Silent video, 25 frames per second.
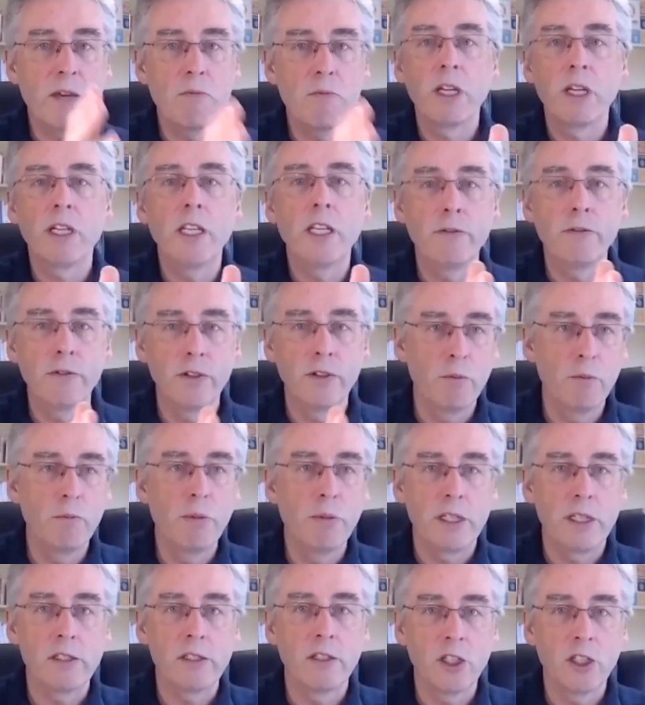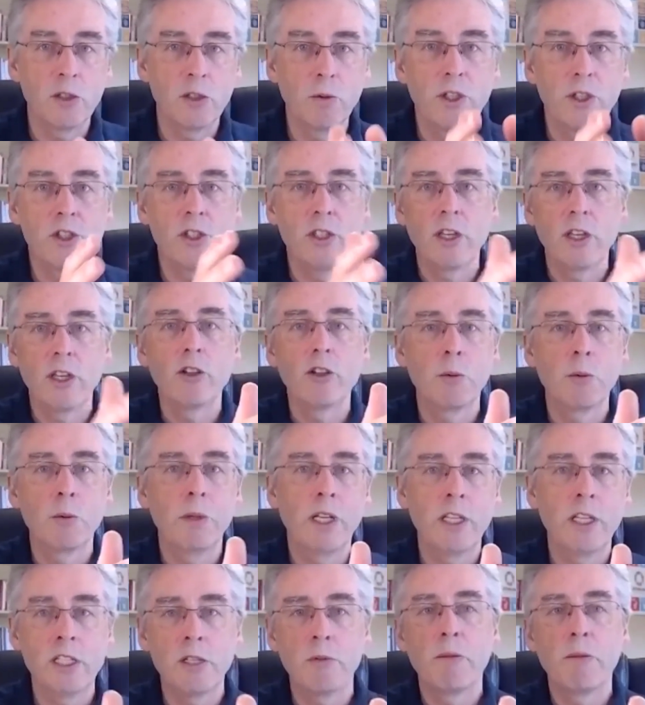money for the business, which is
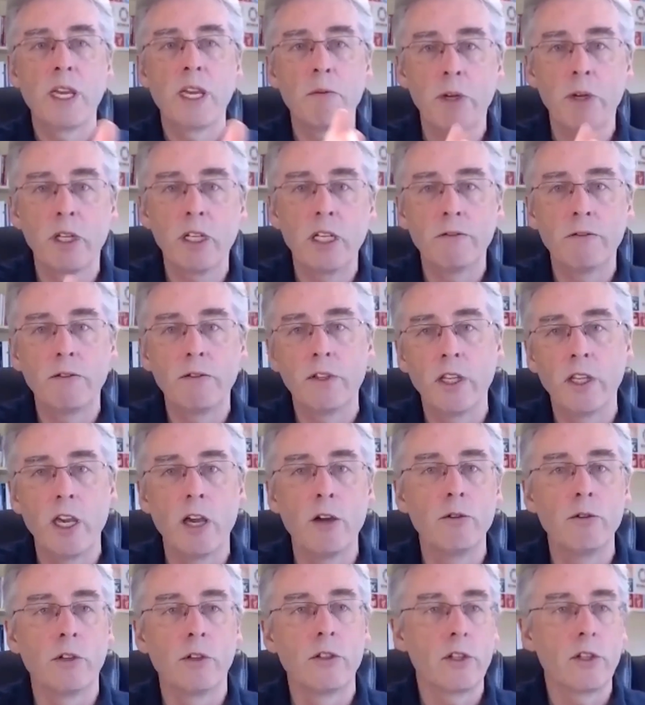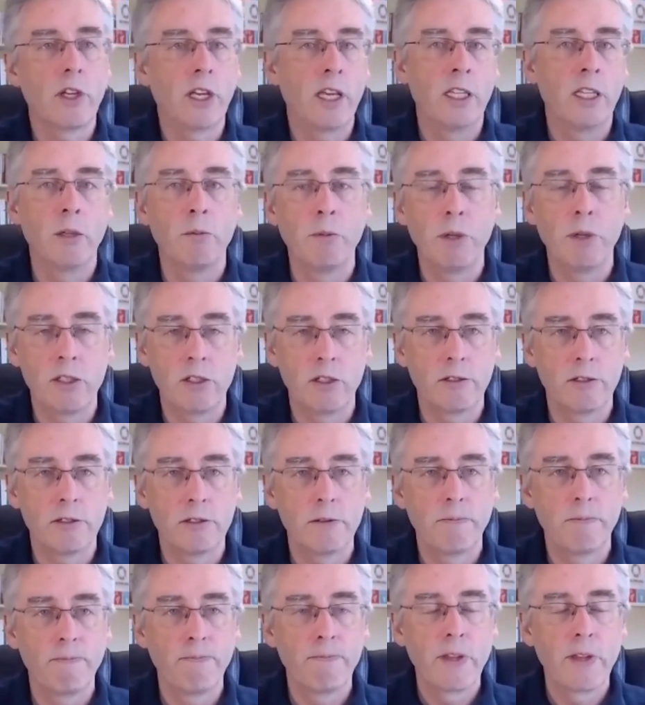ultimately to make money for the owners in the
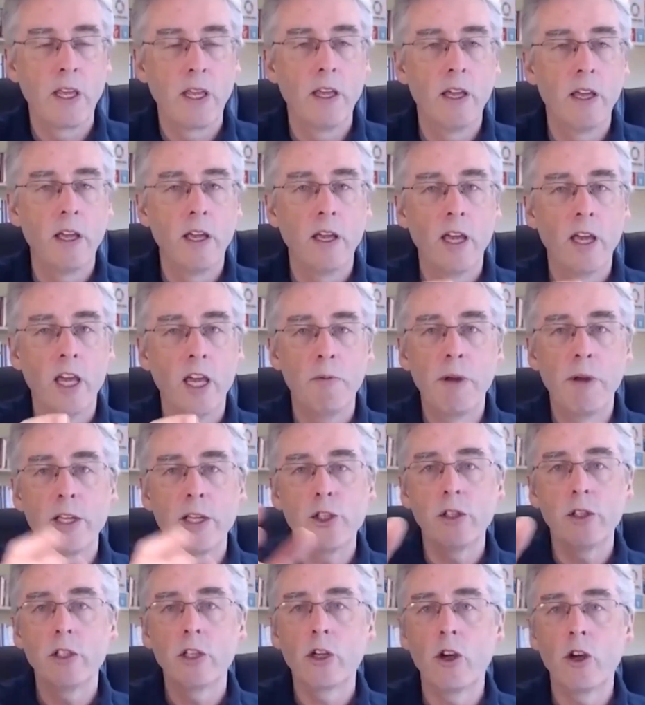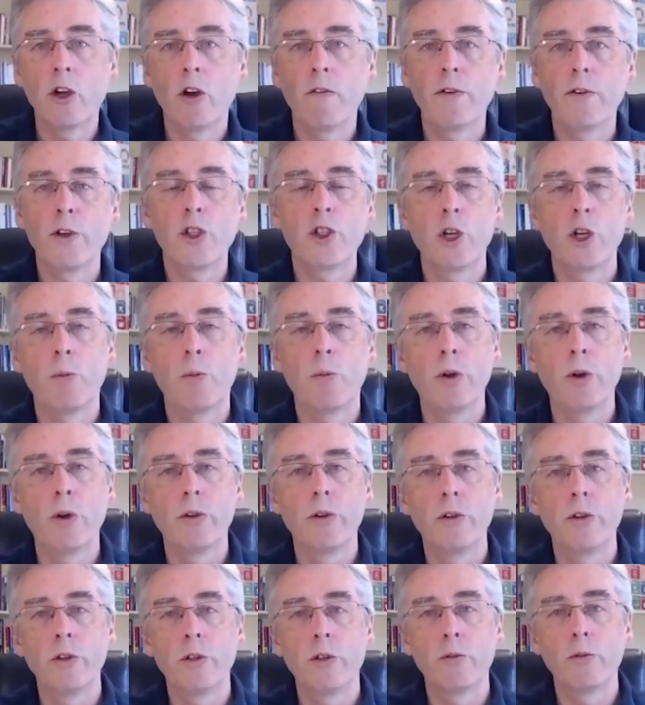business. Imagine the coffee shop
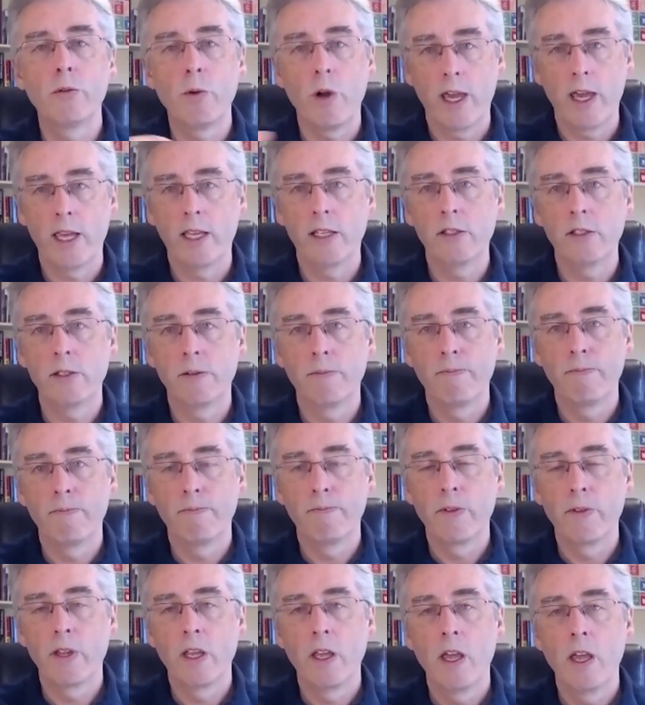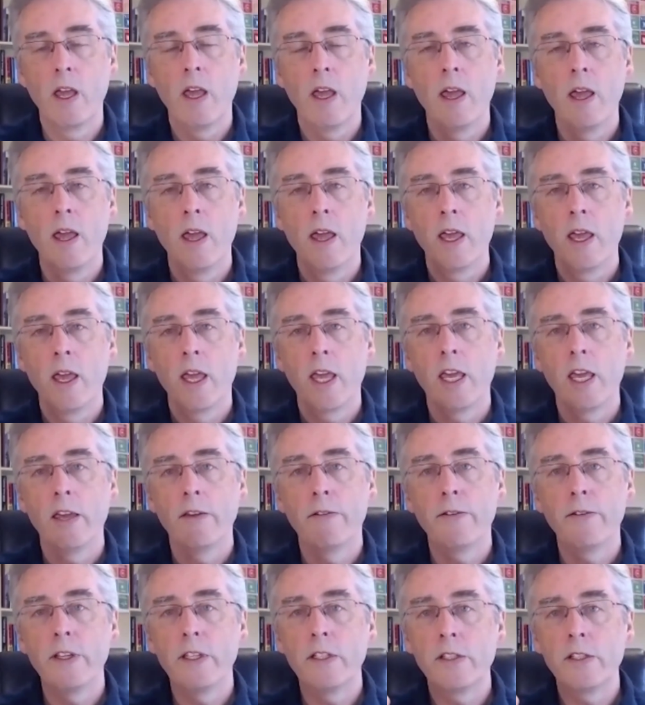on the right.
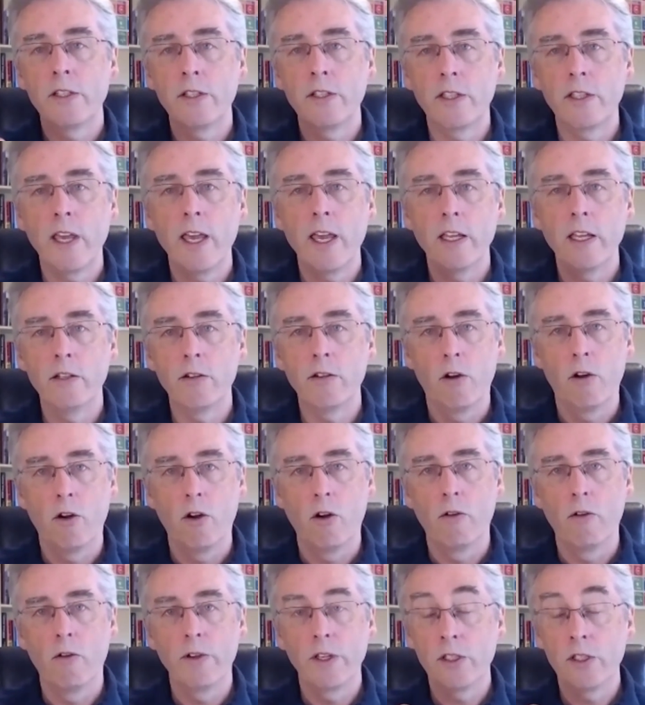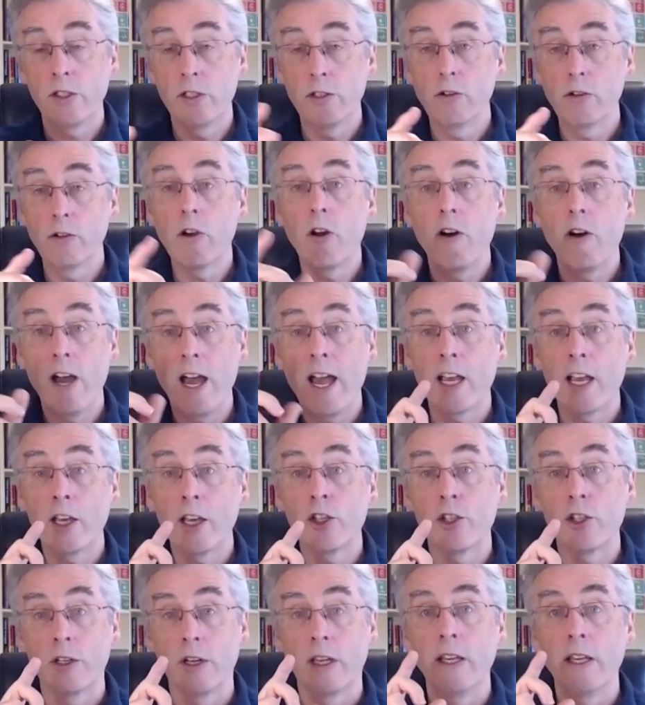If instead of, it's still got
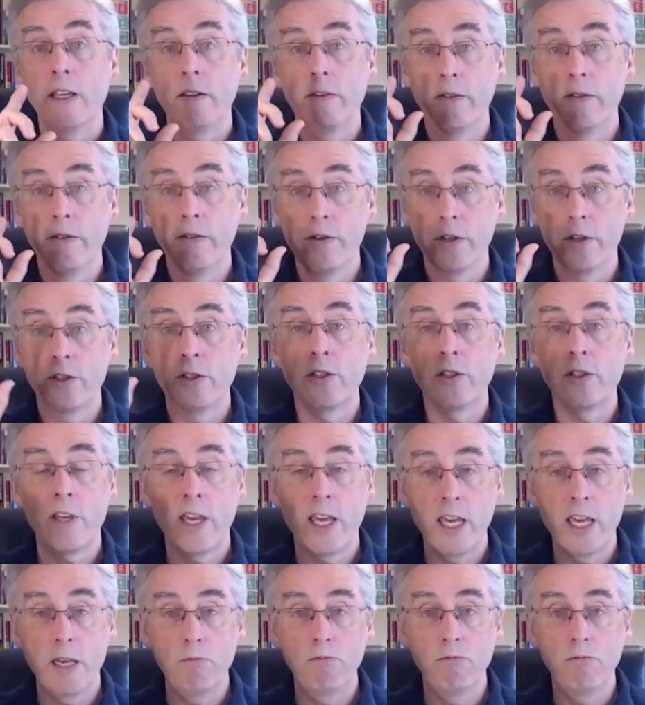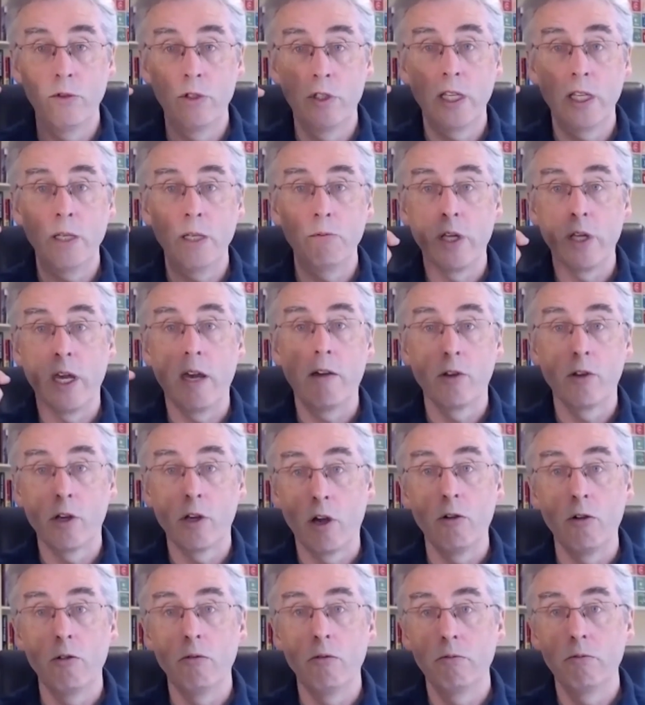actually the same deep down
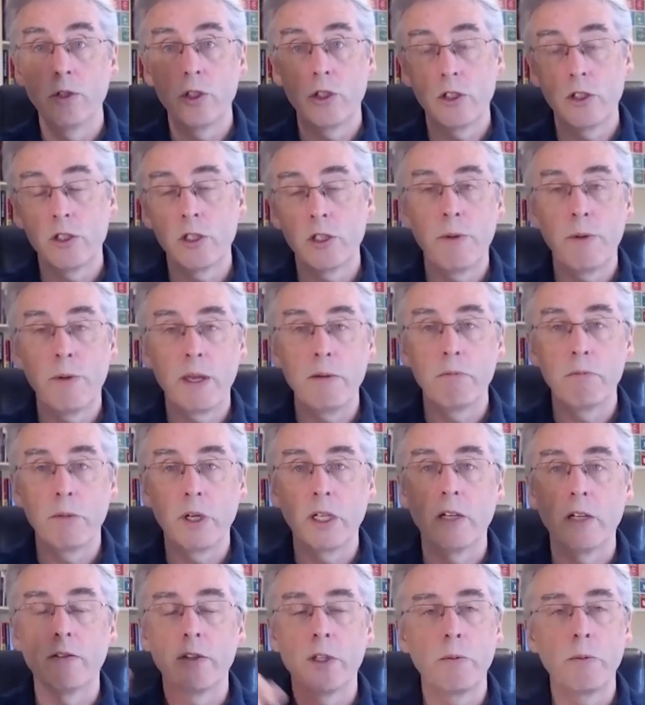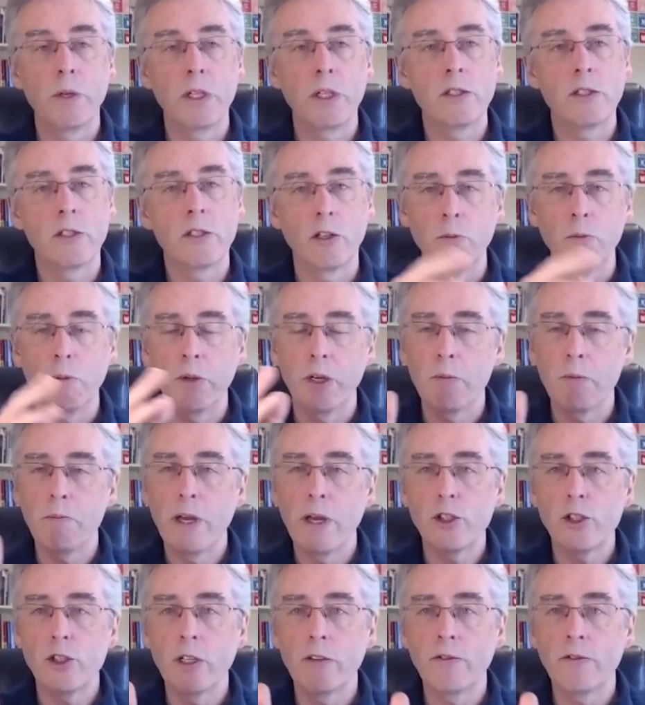goal, which is to make money for the business owner, but
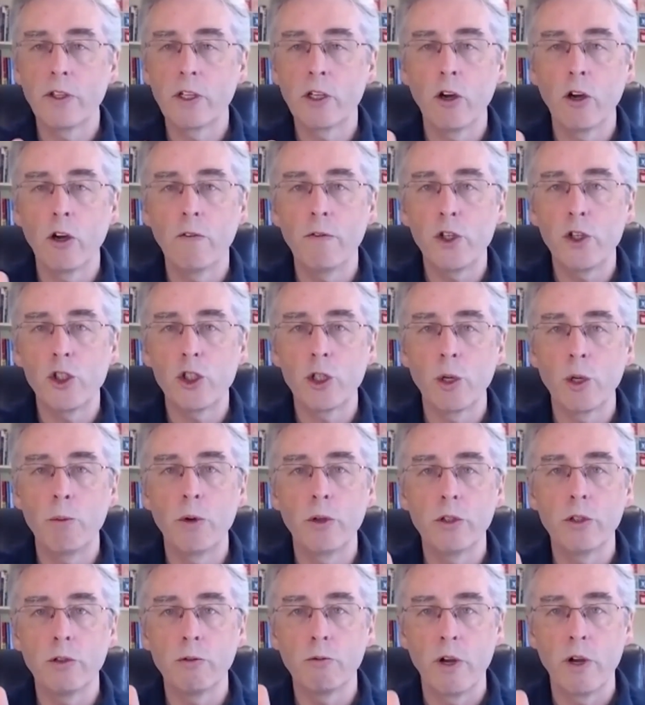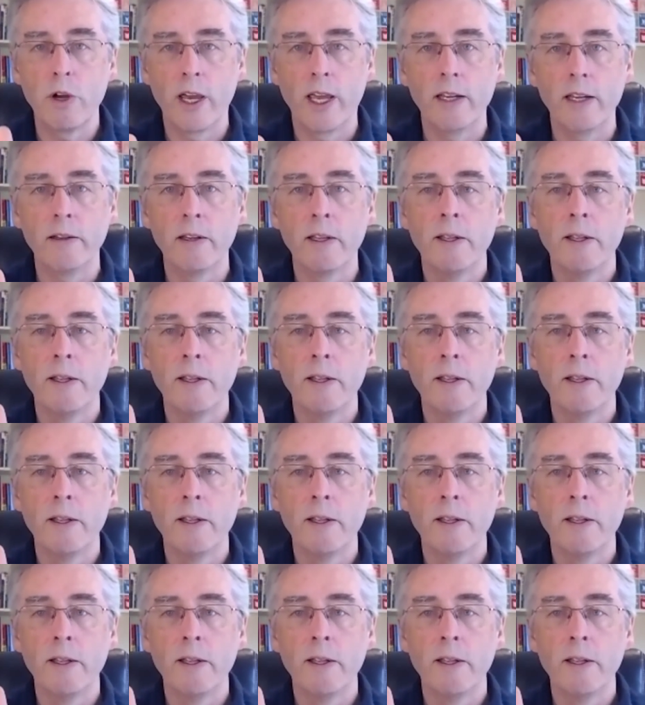imagine if the coffee shop on the right